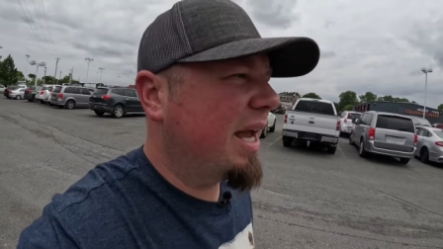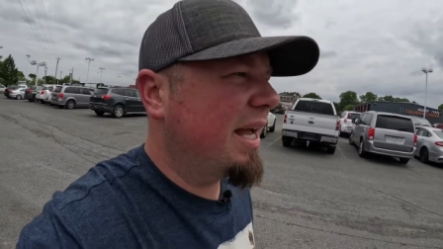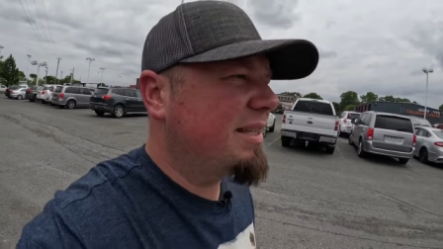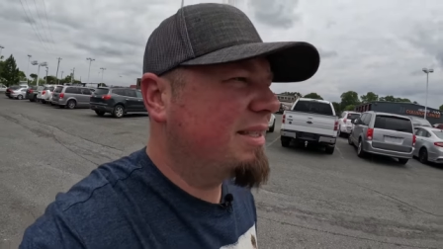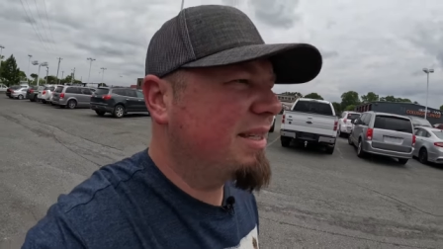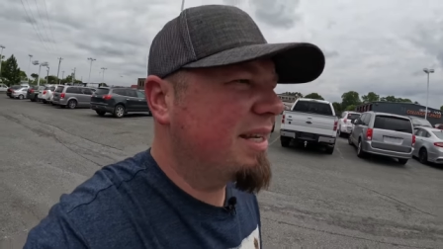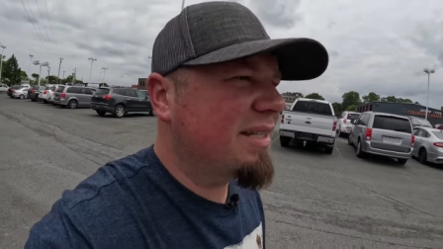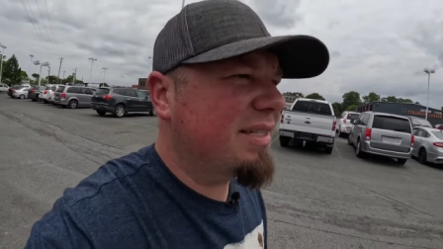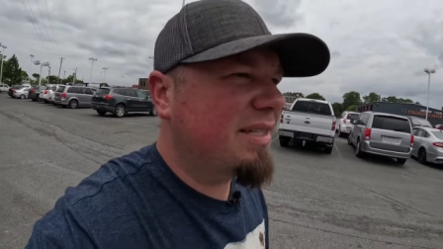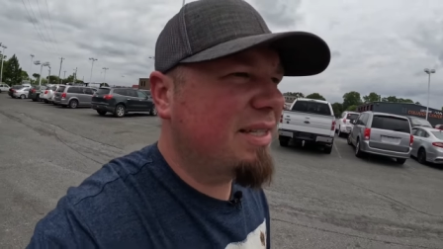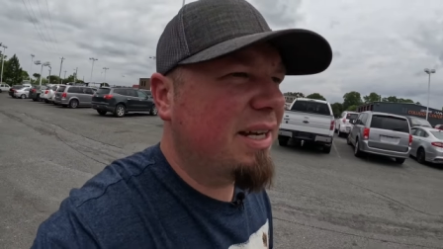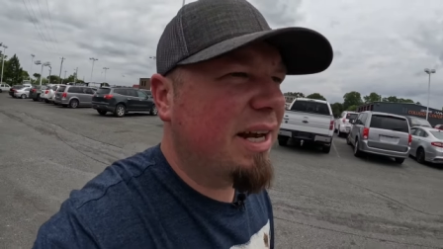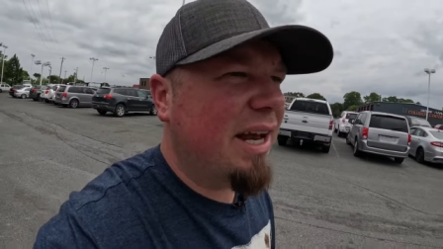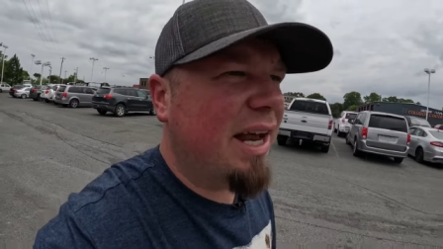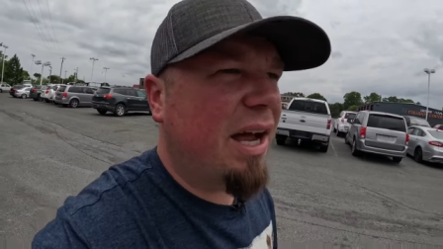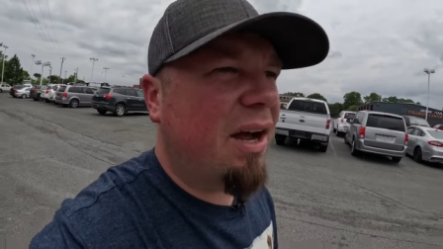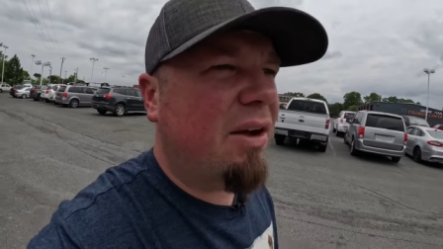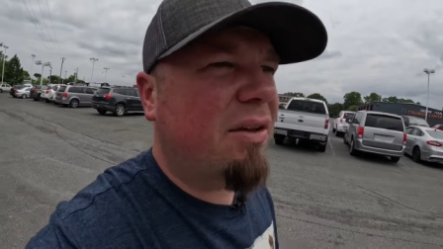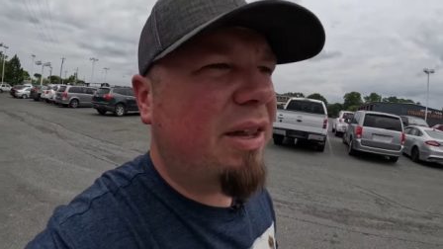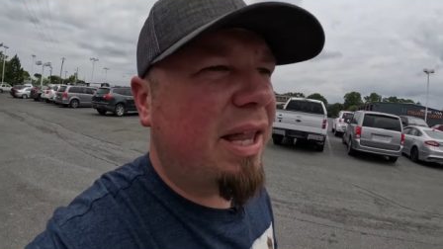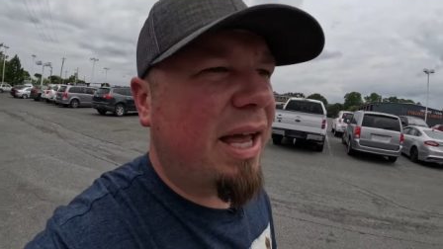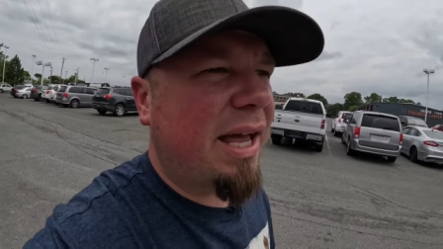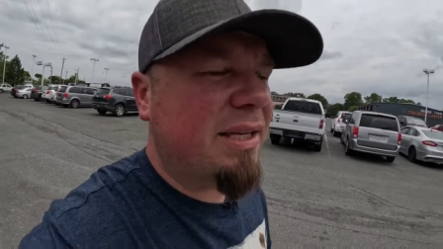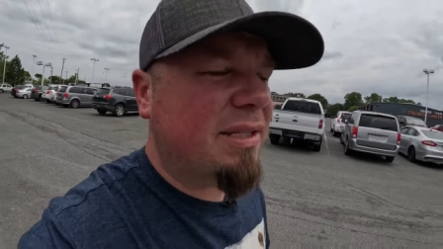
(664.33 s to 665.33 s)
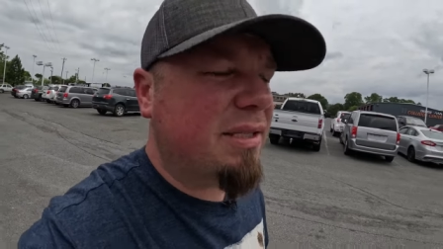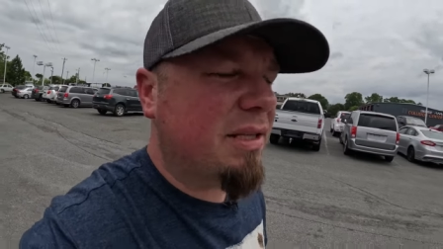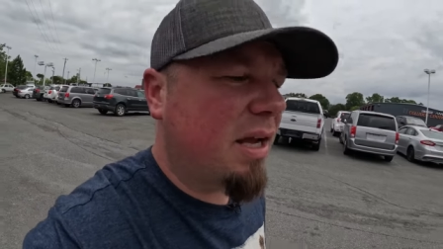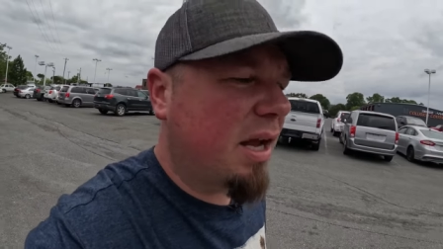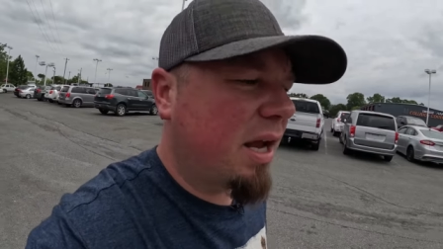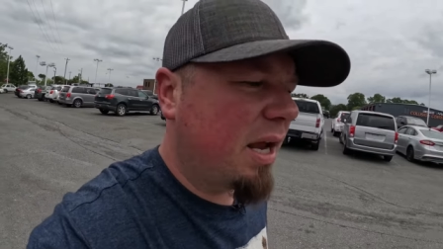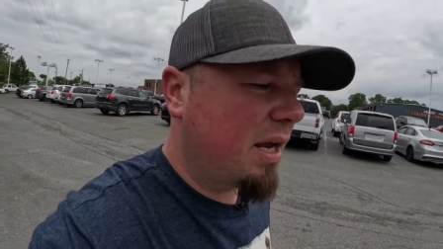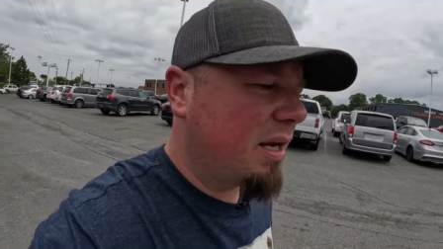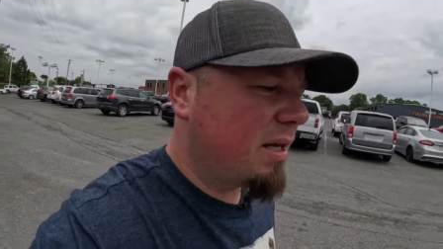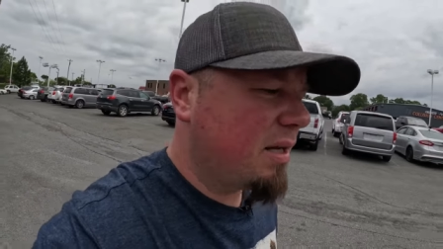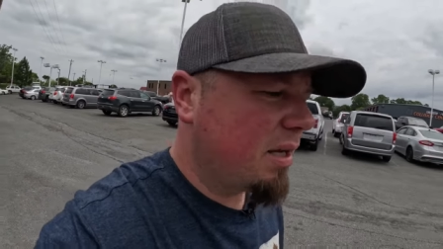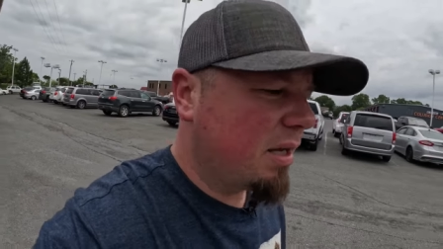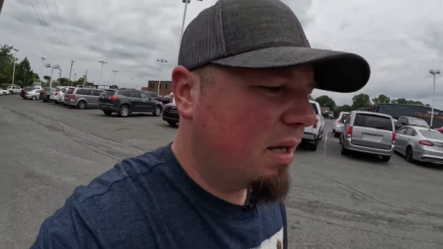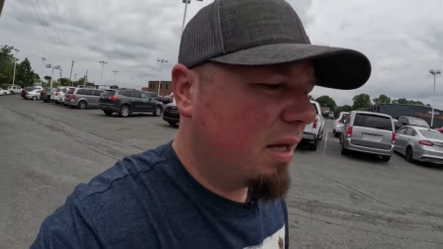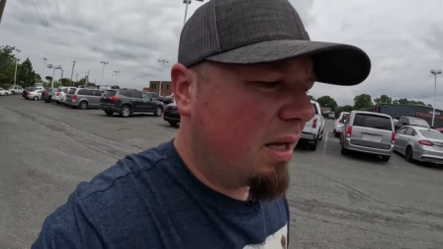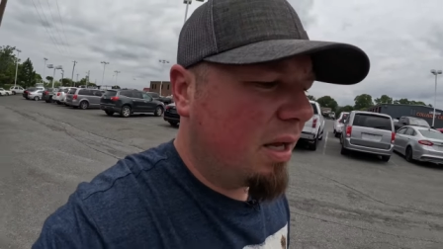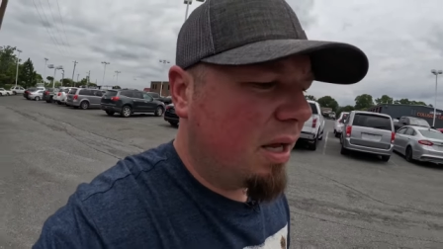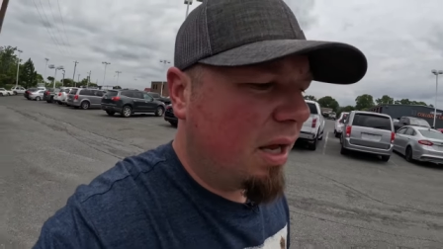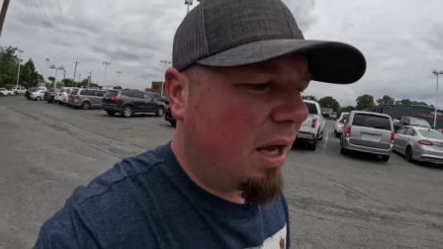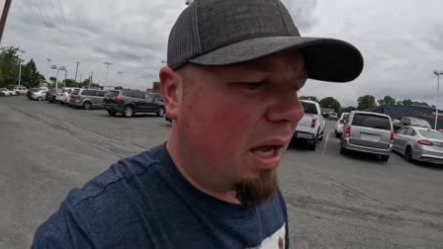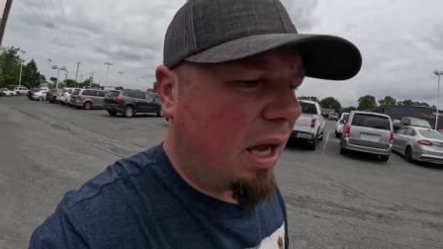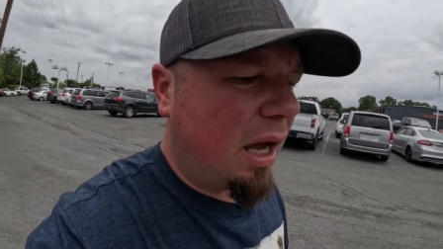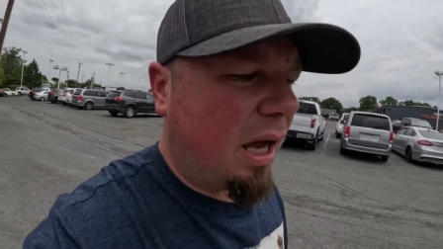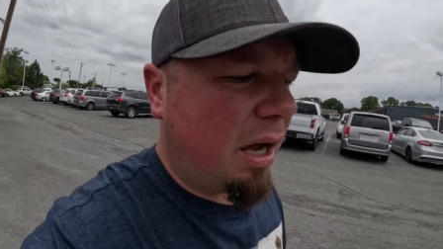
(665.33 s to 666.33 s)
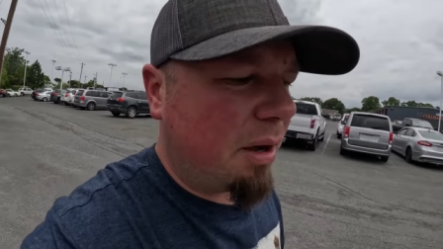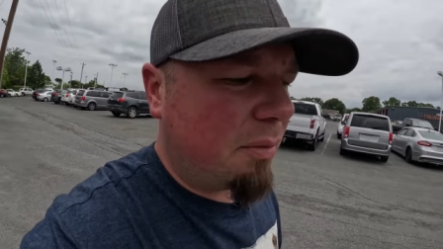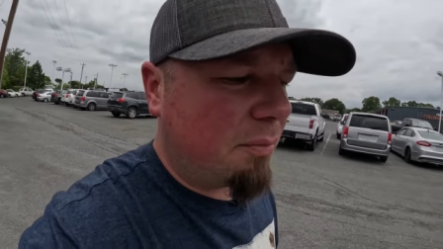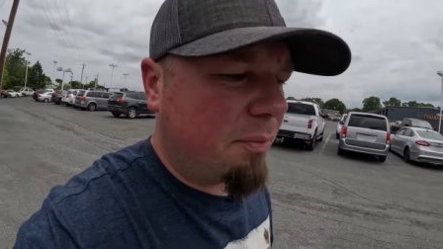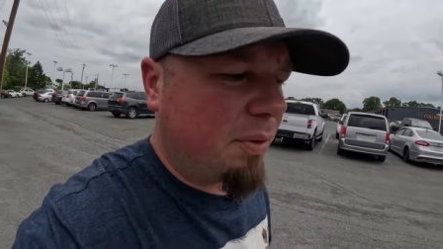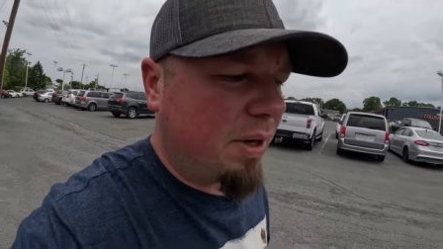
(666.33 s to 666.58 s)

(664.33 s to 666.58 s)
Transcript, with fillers: I tested it out last night, um,